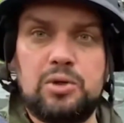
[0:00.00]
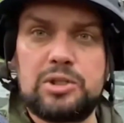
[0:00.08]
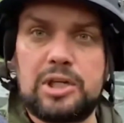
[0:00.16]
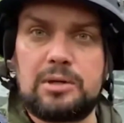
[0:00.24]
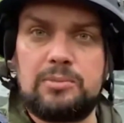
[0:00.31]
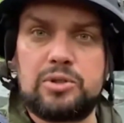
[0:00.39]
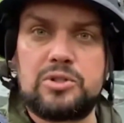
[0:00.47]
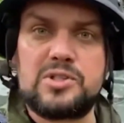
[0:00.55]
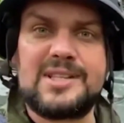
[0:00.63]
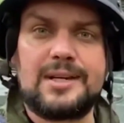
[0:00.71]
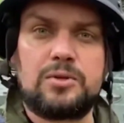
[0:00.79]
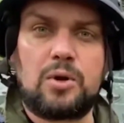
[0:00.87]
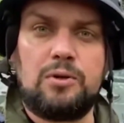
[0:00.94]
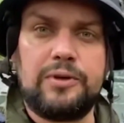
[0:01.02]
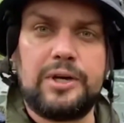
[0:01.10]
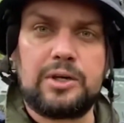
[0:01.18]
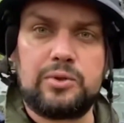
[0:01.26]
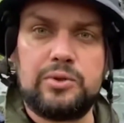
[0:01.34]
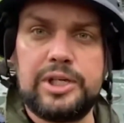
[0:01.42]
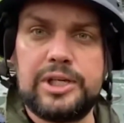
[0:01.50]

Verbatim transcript: After they had a